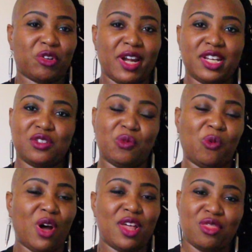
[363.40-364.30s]
grades
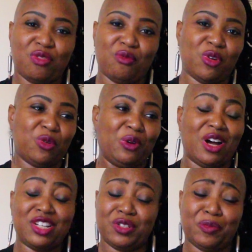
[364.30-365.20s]
1 through
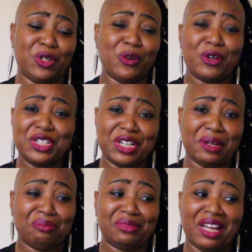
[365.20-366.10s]
entrepreneurship